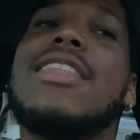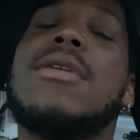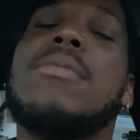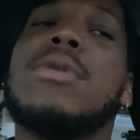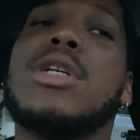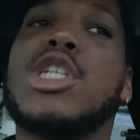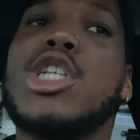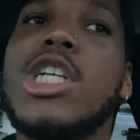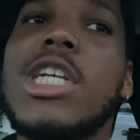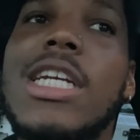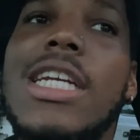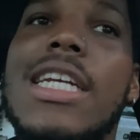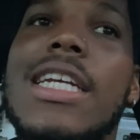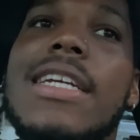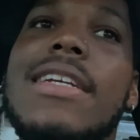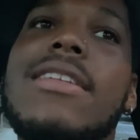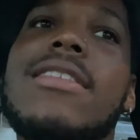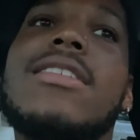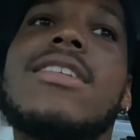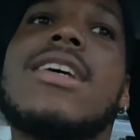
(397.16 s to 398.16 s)
the
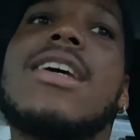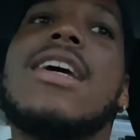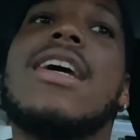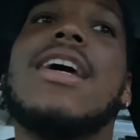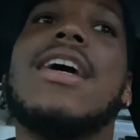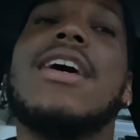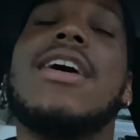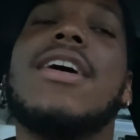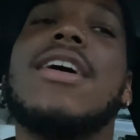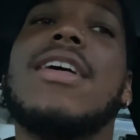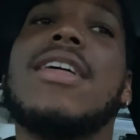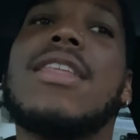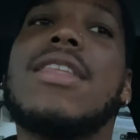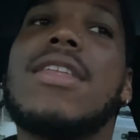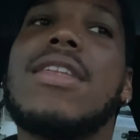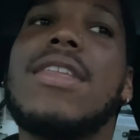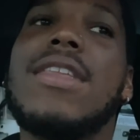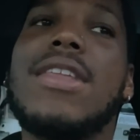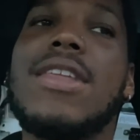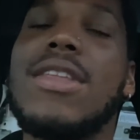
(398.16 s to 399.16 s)
machines,
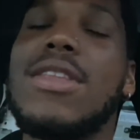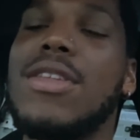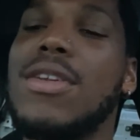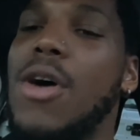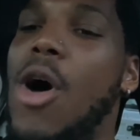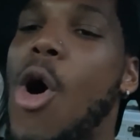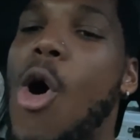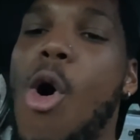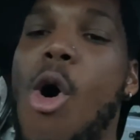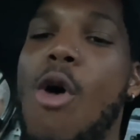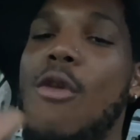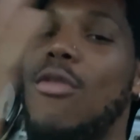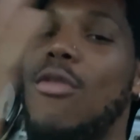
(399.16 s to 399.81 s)
the whole